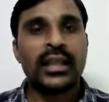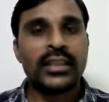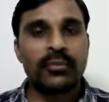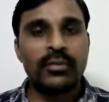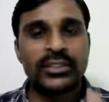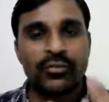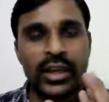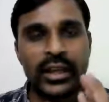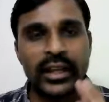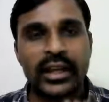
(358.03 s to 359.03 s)
That means if
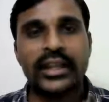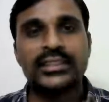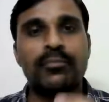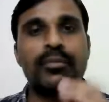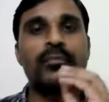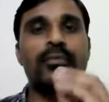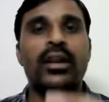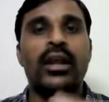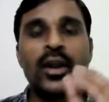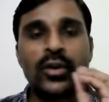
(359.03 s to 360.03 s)
you encourage the people